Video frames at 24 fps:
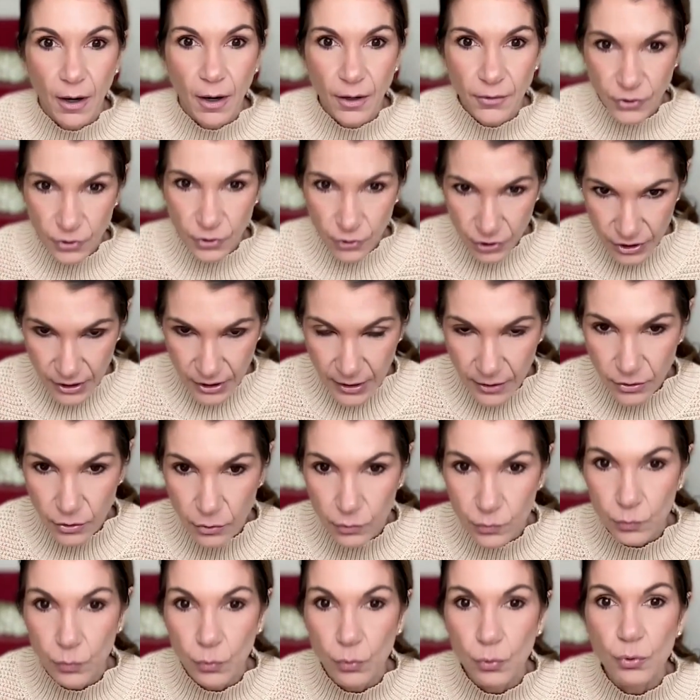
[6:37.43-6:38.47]
understand the
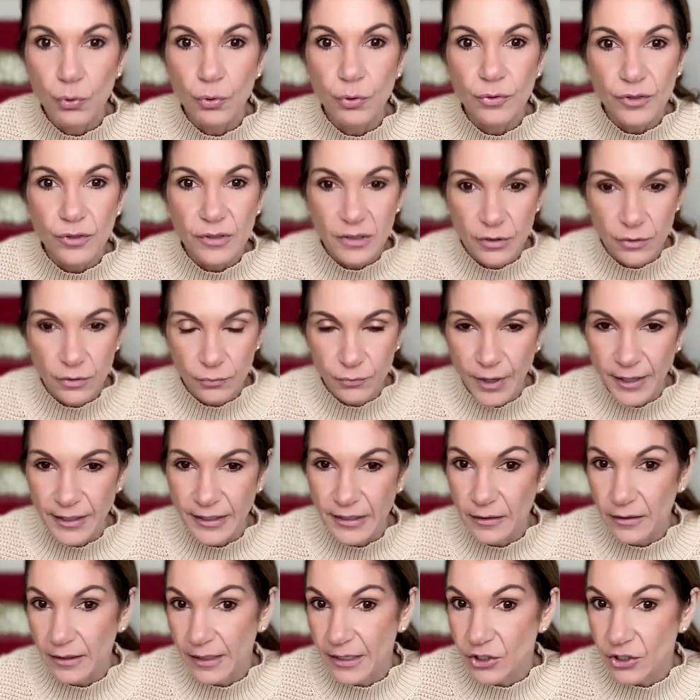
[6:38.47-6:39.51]
rules, the
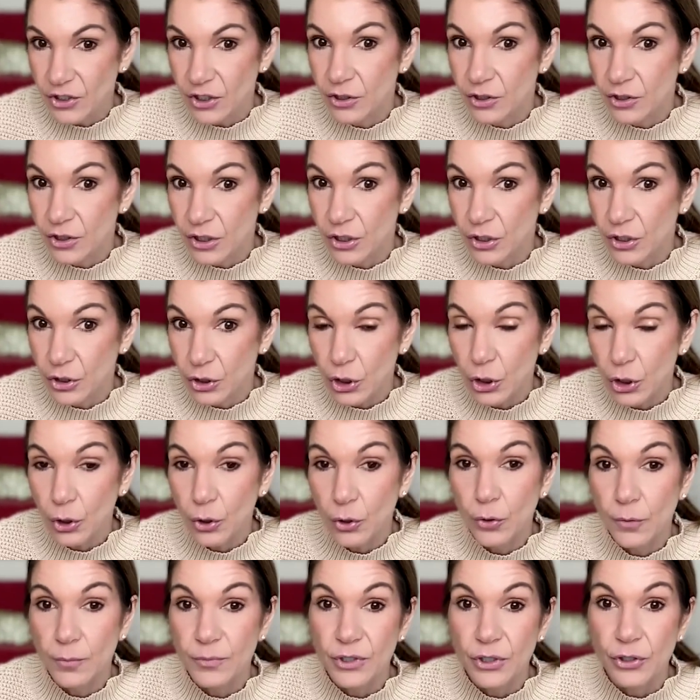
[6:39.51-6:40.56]
regulations, the
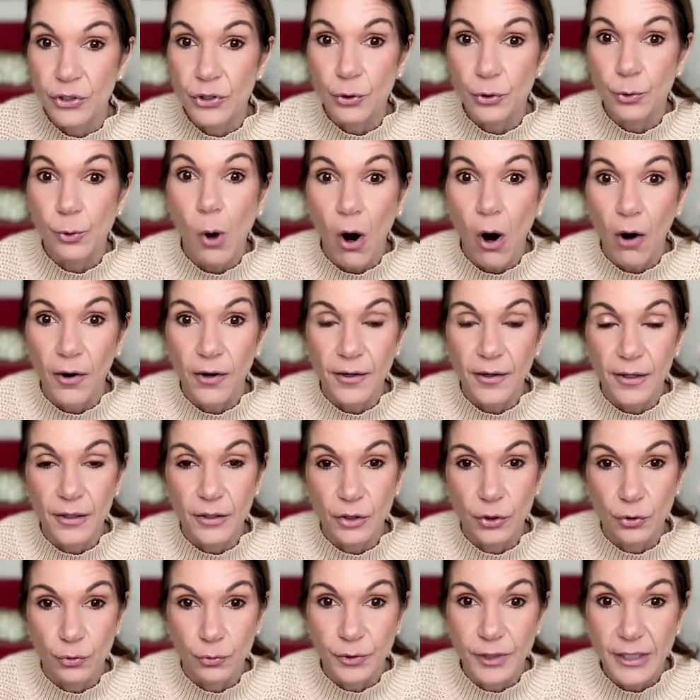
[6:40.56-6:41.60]
terms, and you are
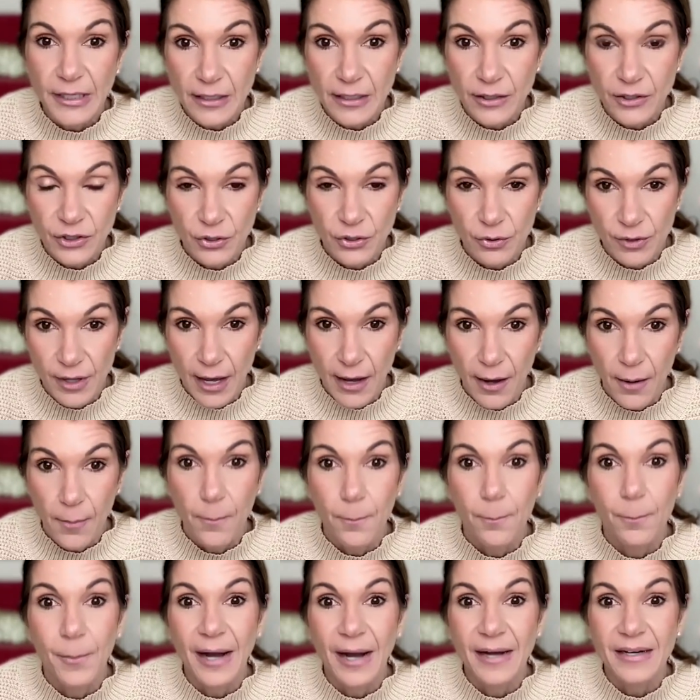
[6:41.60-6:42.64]
agreeing to
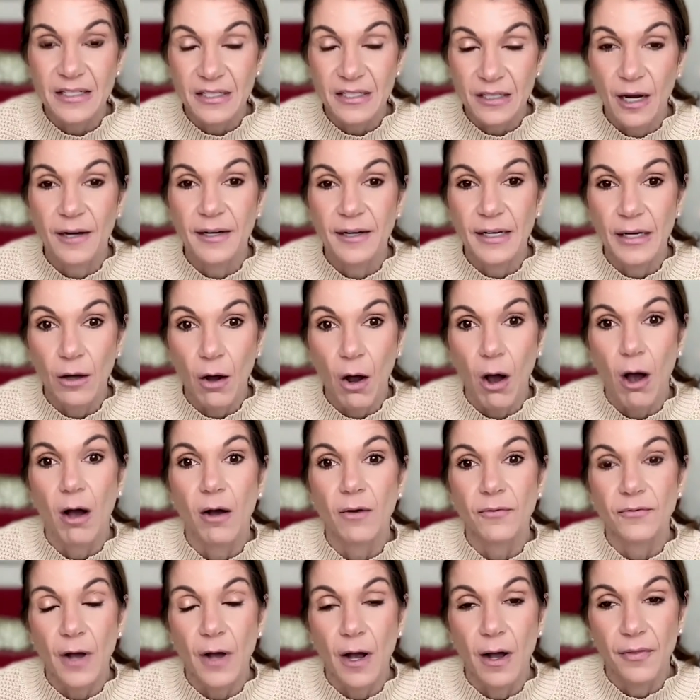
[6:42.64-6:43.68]
them by signing
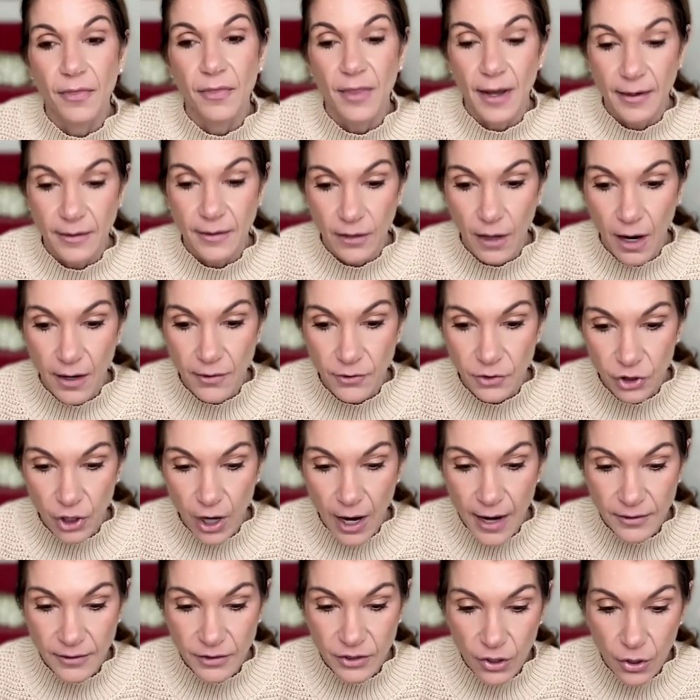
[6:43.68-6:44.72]
off on that
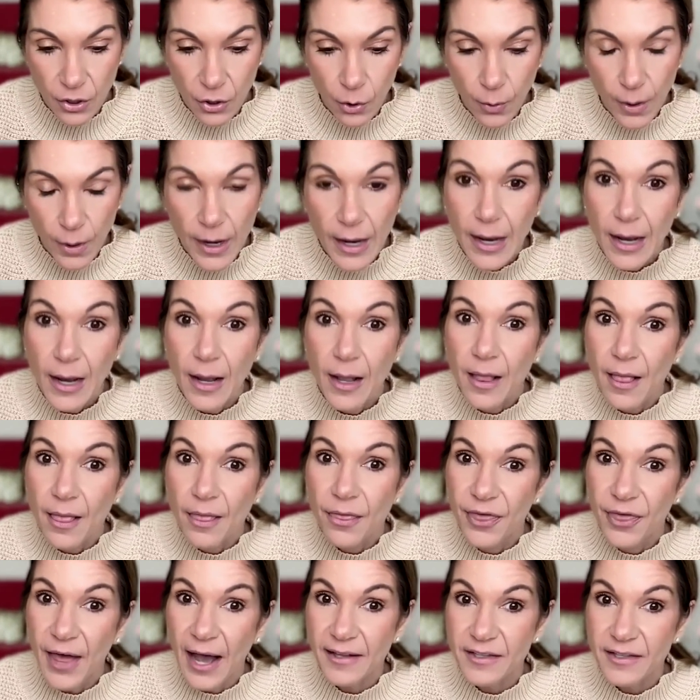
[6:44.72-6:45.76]
contract. So
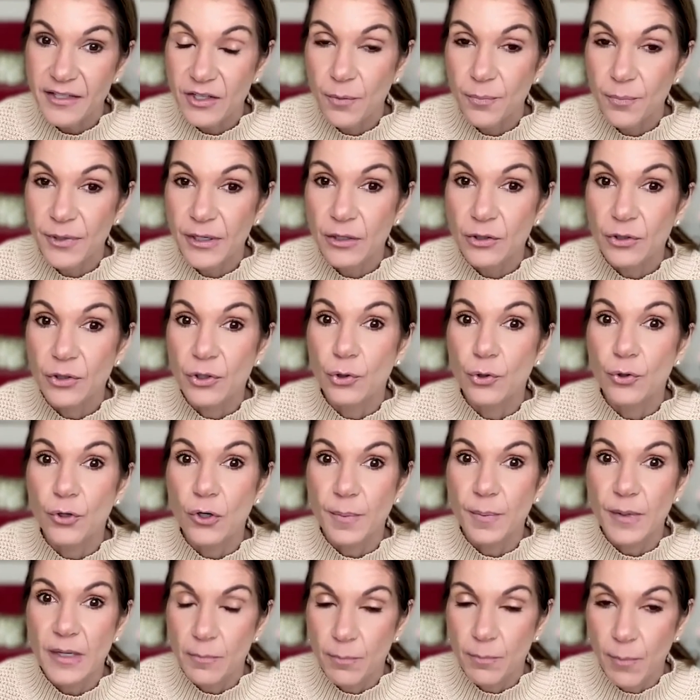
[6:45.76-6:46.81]
that's something new to
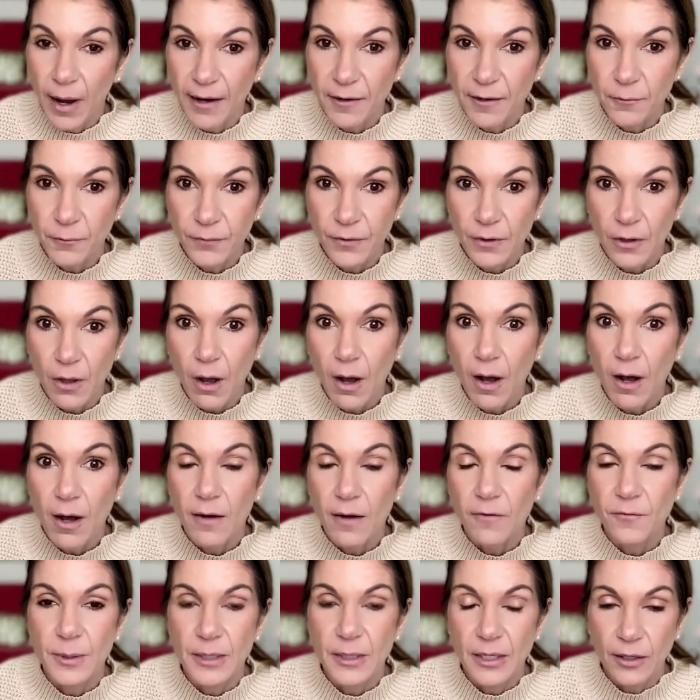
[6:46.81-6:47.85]
be mindful
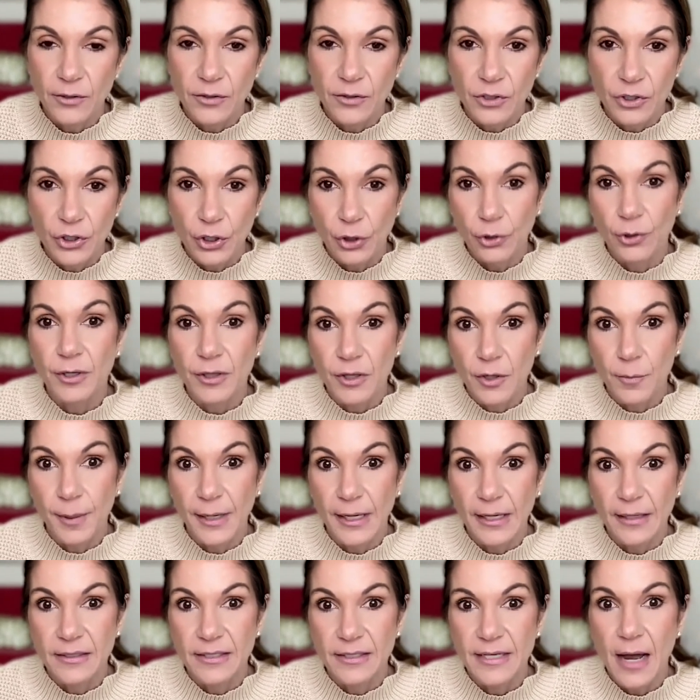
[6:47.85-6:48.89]
of, because during the
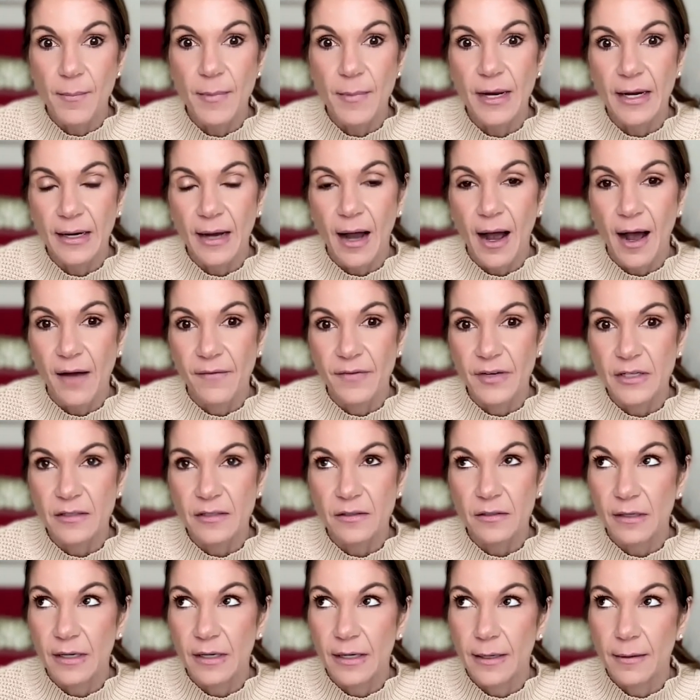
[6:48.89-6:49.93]
pandemic,
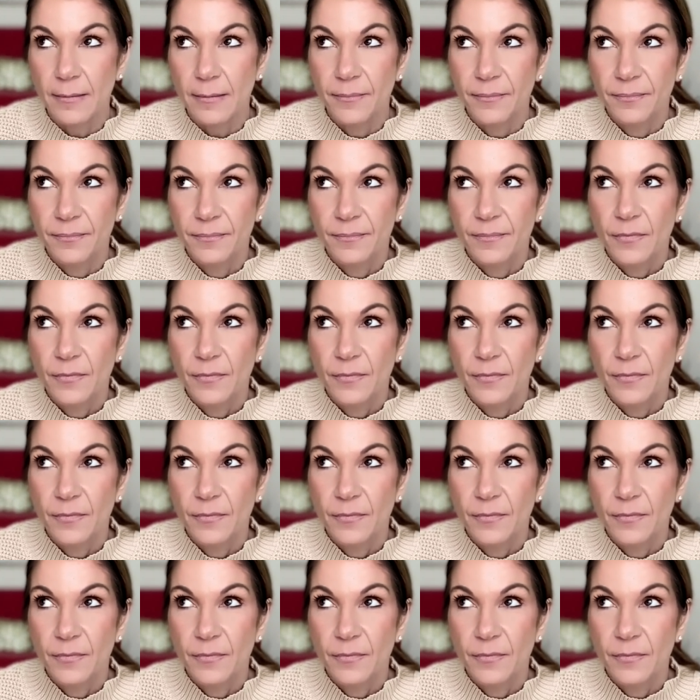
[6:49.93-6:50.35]
obviously,